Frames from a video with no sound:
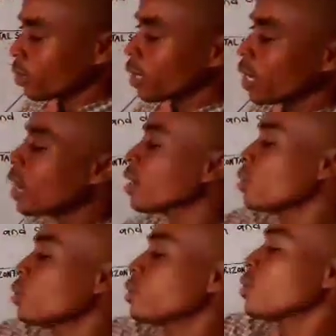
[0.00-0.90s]
Now, how
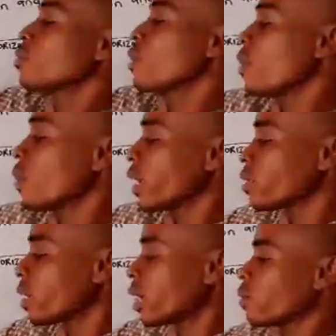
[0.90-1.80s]
can you, before we get
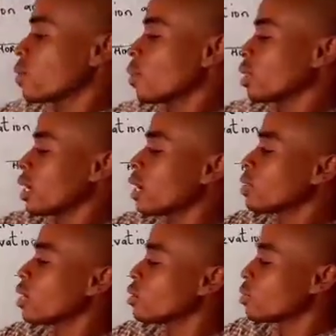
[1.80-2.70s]
to angle of depression,
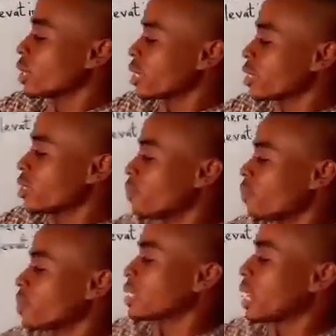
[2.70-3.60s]
how do you get the
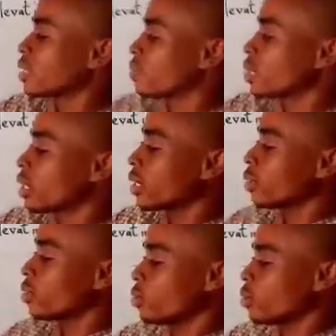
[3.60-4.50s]
size of this angle?